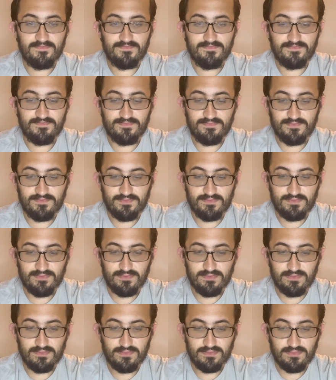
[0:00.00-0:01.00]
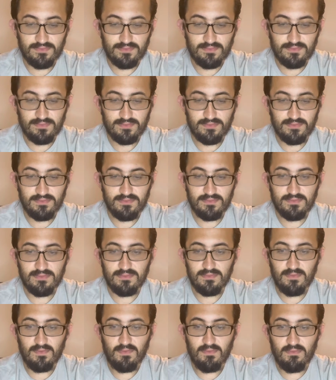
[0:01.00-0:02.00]

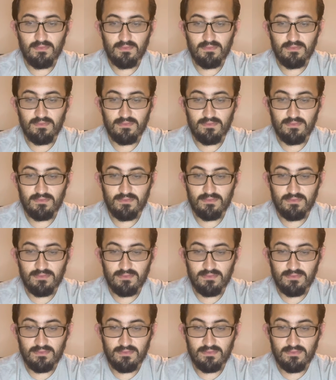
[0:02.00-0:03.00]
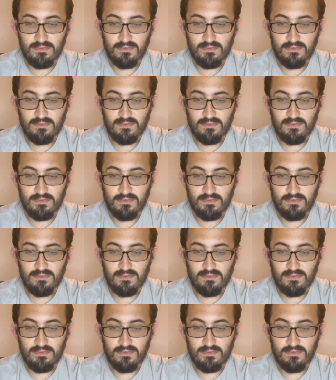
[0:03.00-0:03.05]
Nobody speaks.